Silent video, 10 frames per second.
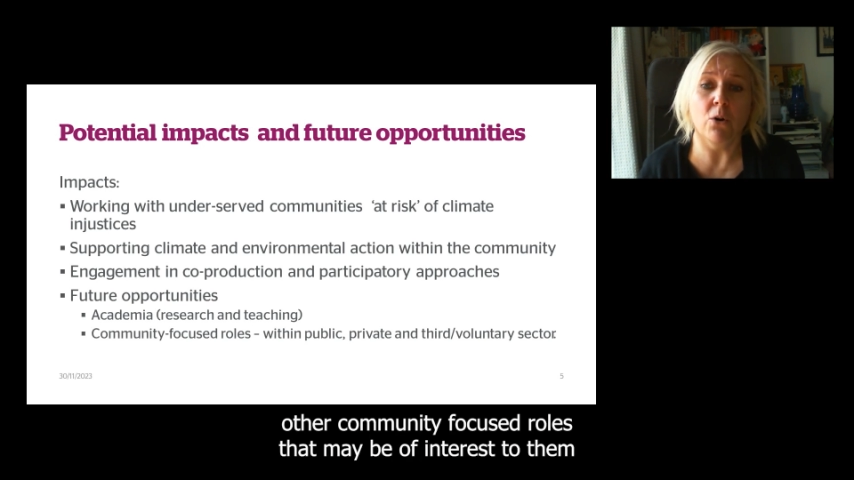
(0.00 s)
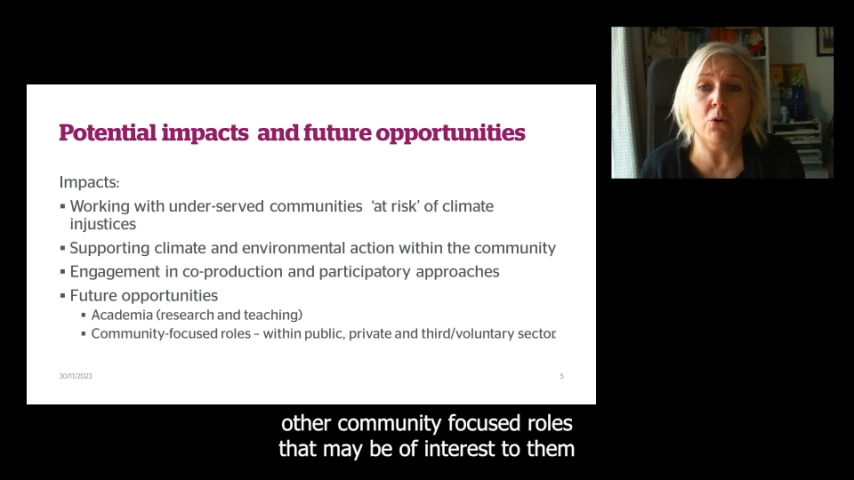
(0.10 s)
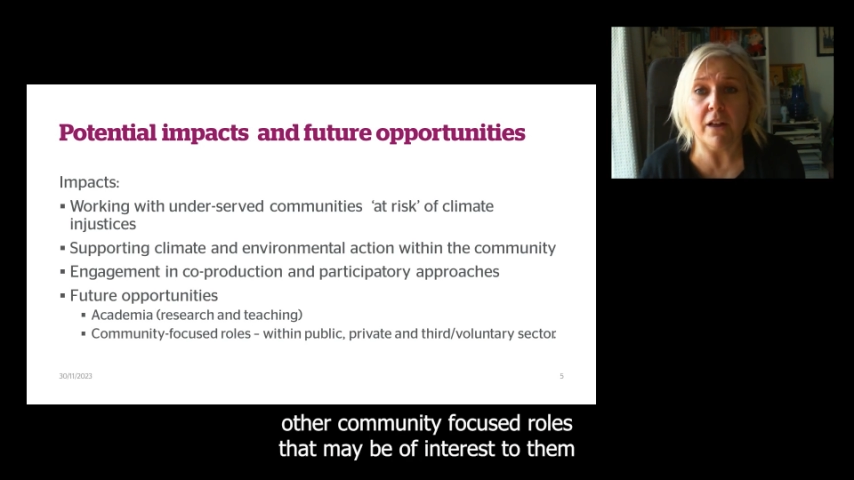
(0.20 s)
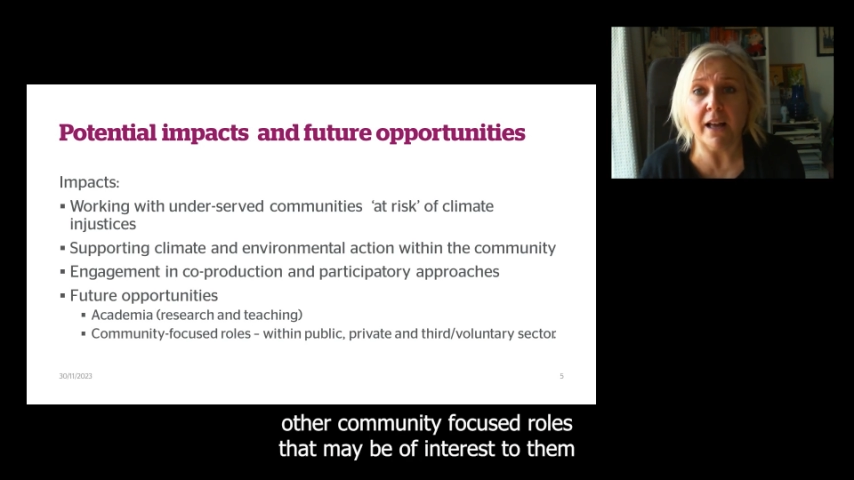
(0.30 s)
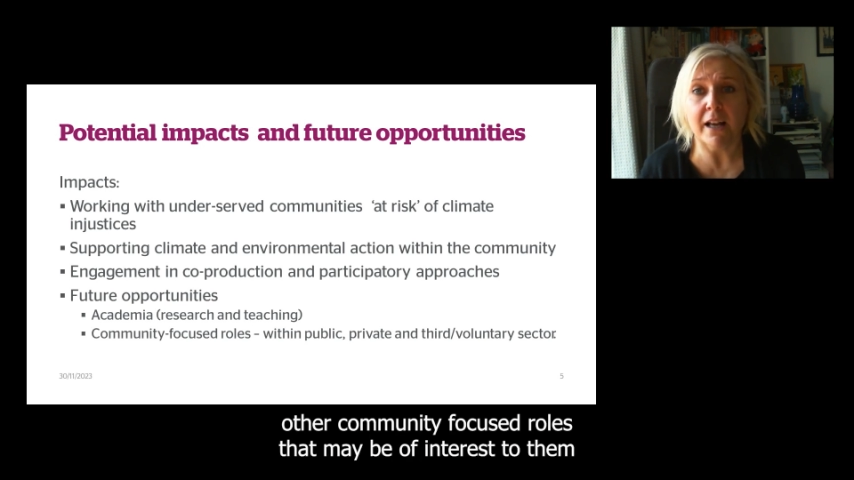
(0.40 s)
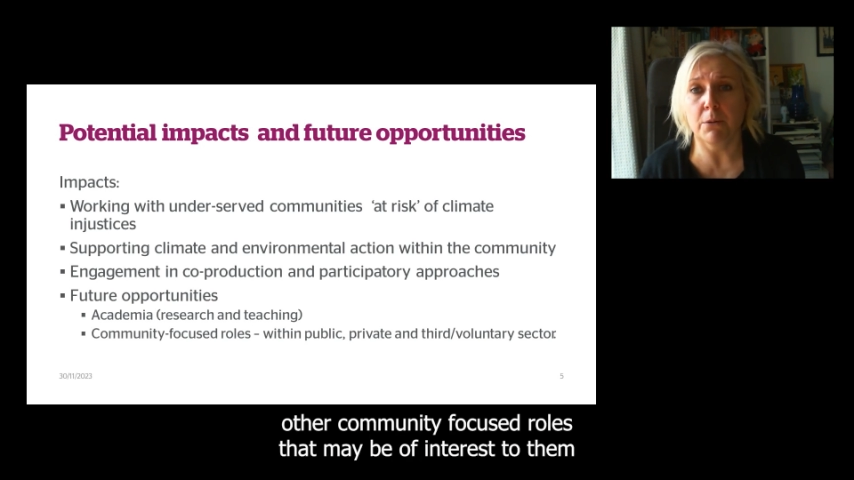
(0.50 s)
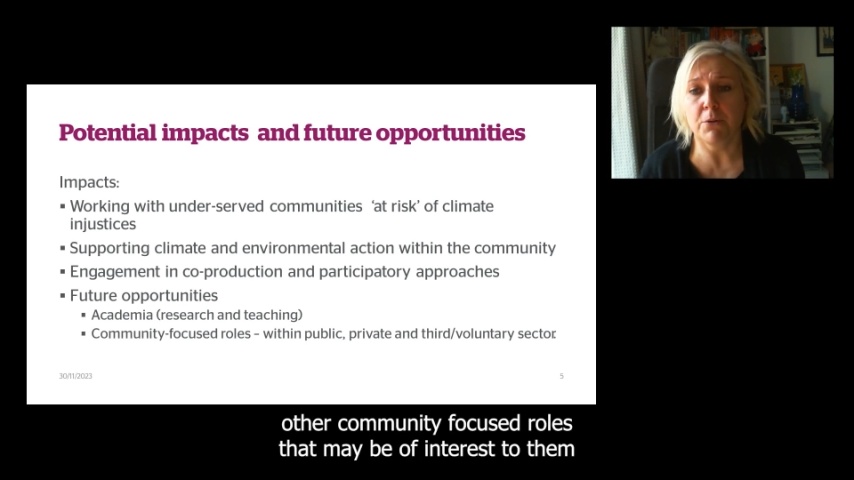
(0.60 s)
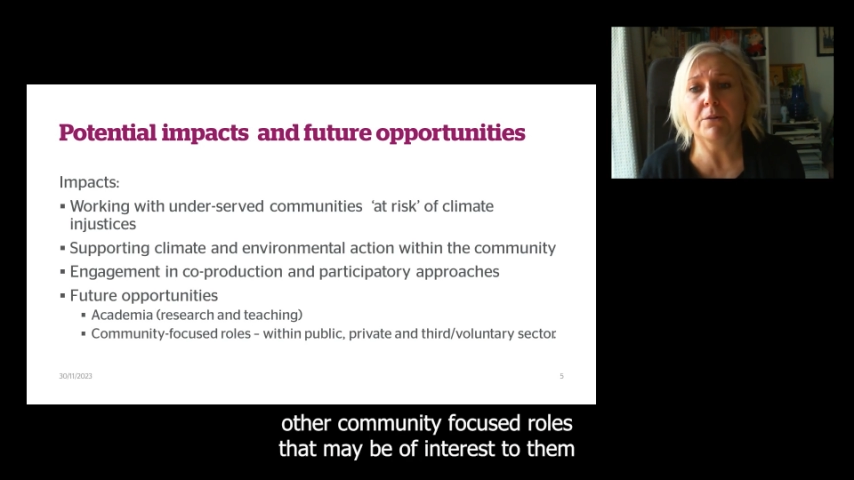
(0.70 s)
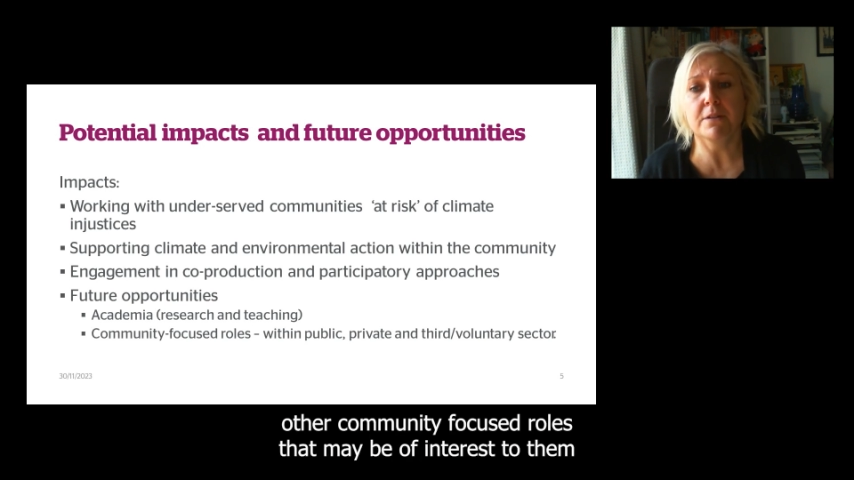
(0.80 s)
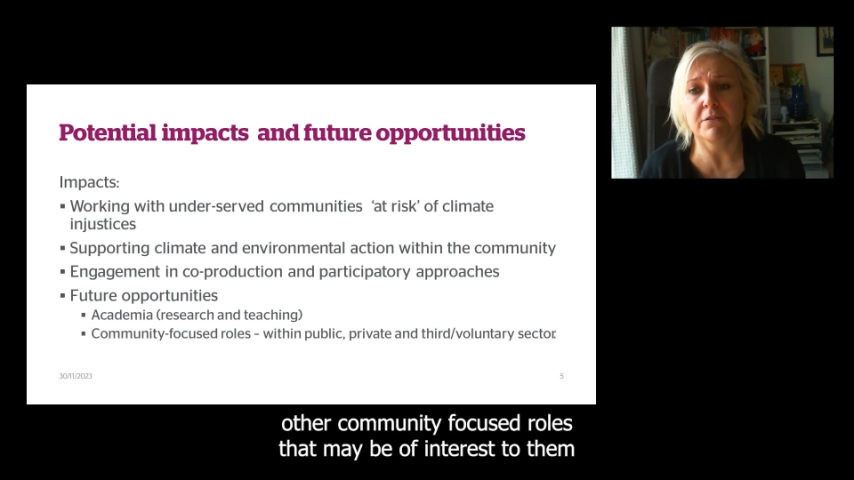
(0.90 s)
other
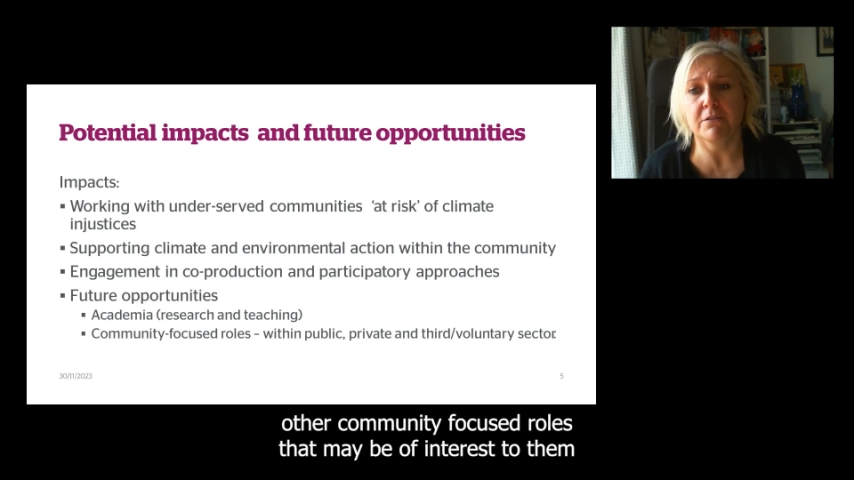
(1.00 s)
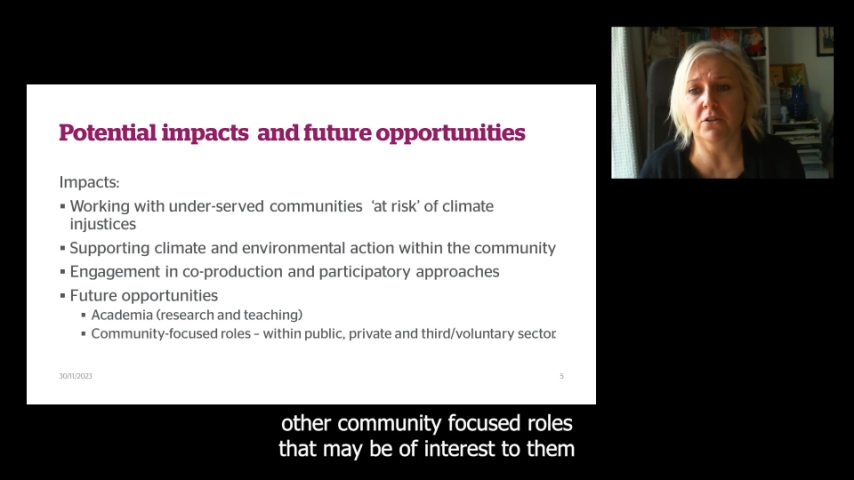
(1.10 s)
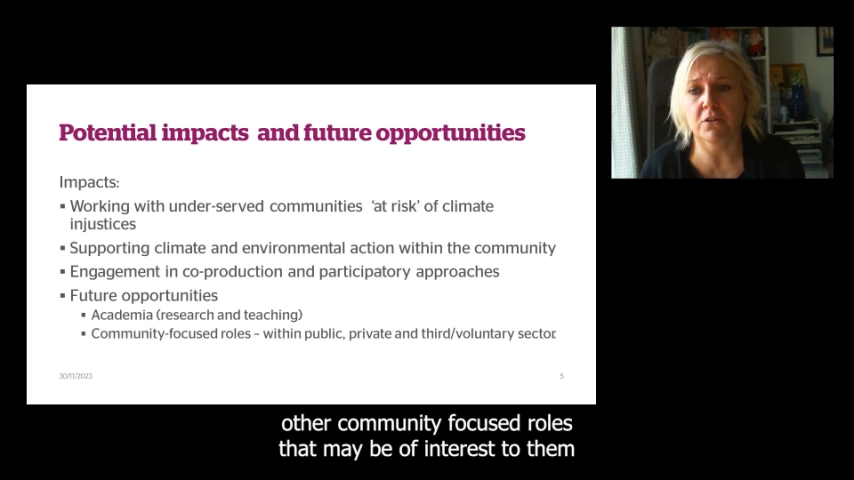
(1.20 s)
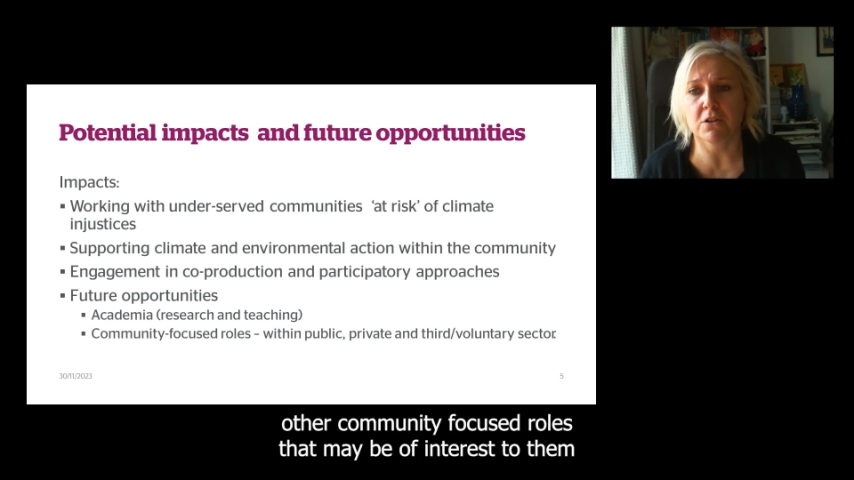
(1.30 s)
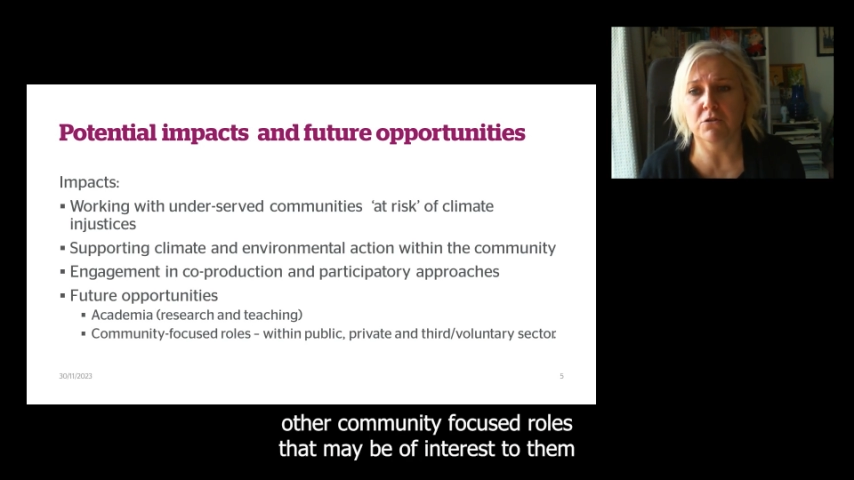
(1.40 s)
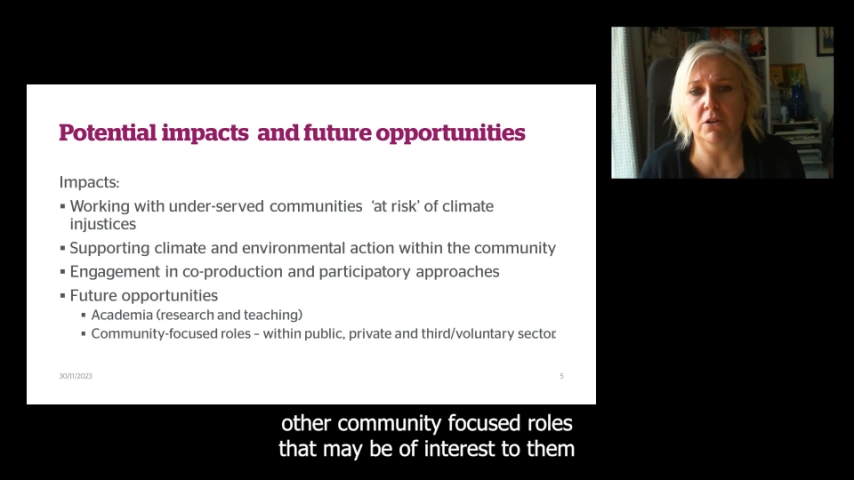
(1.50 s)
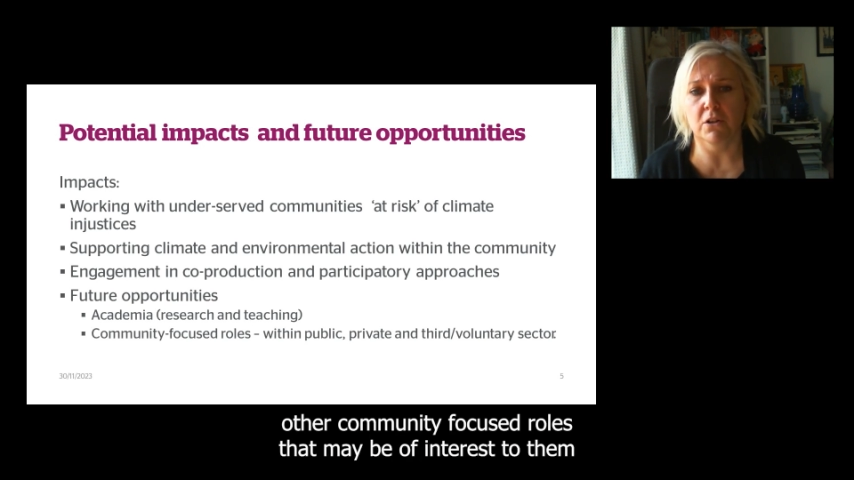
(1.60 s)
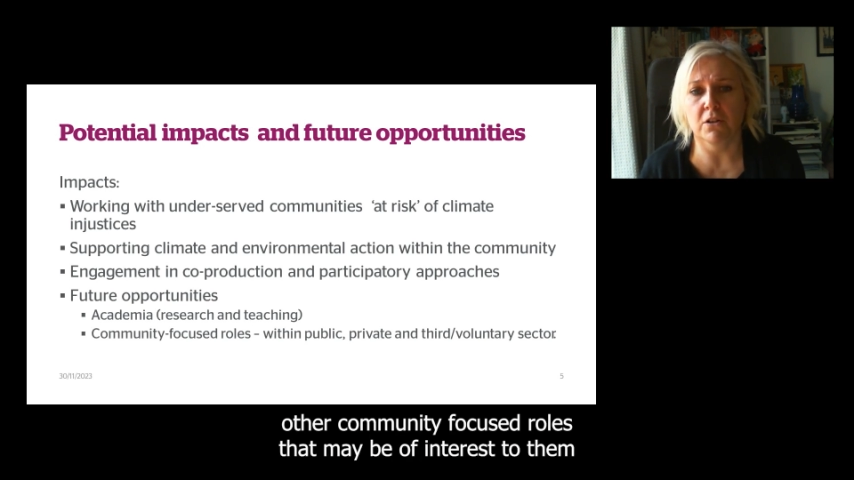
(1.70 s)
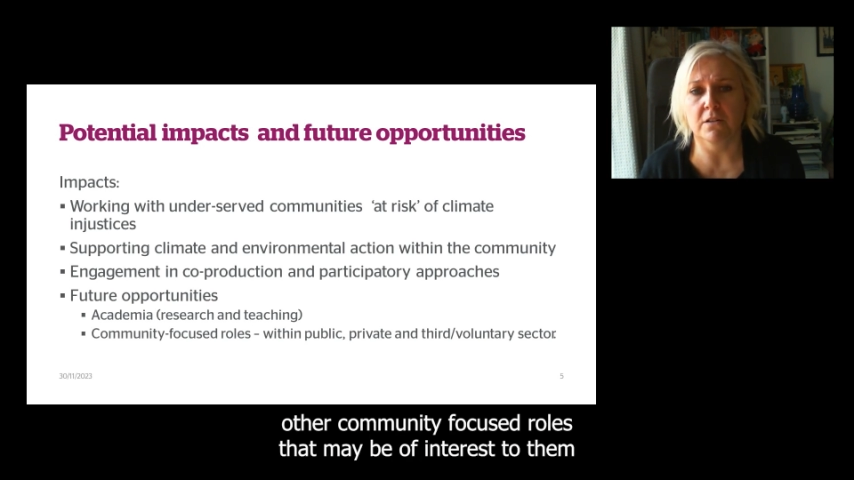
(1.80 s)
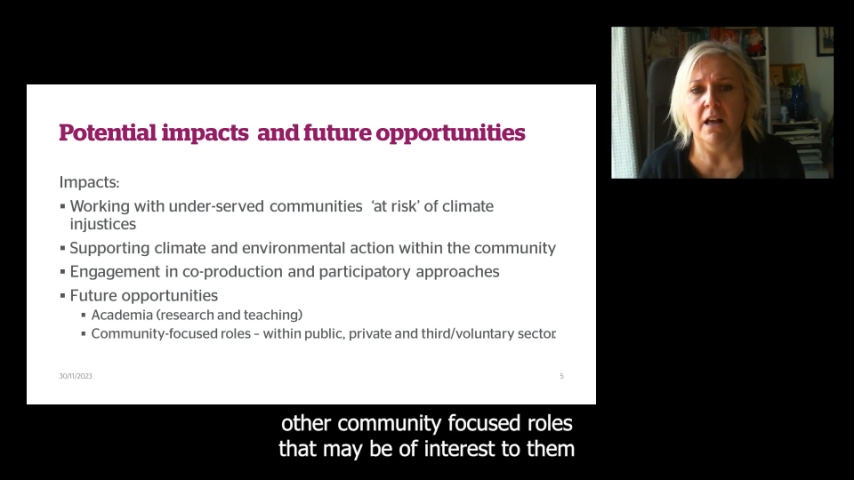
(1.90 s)
community-focused
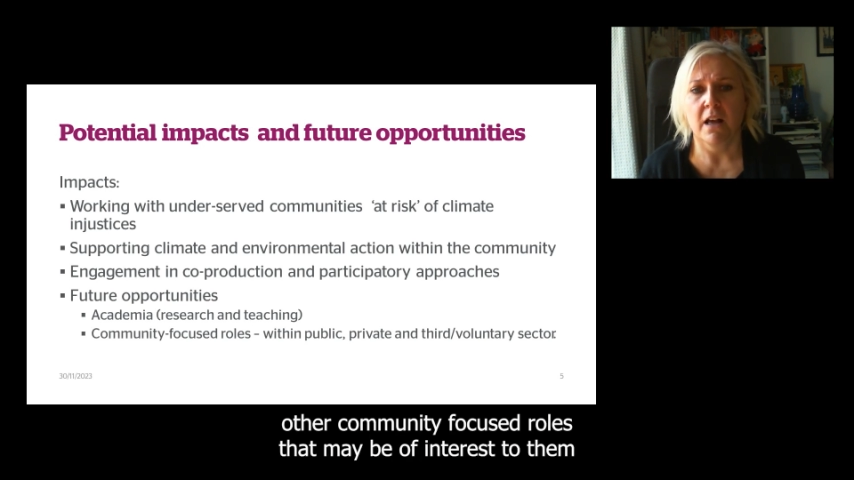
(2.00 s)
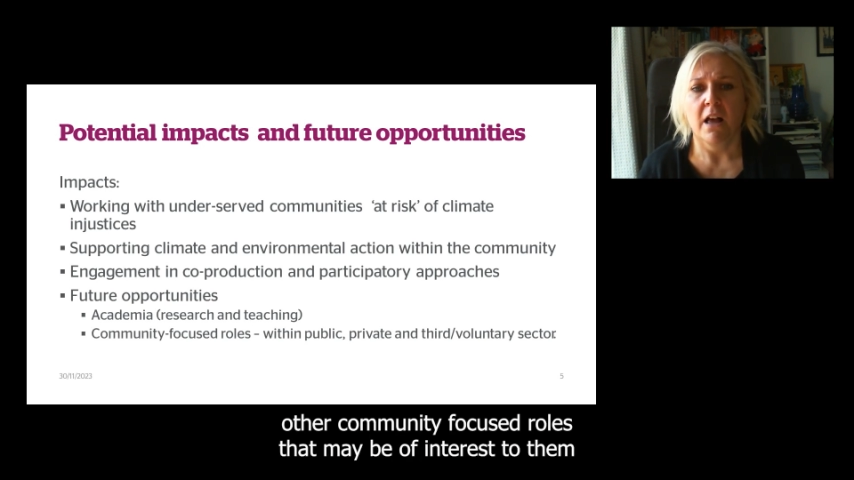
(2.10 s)
roles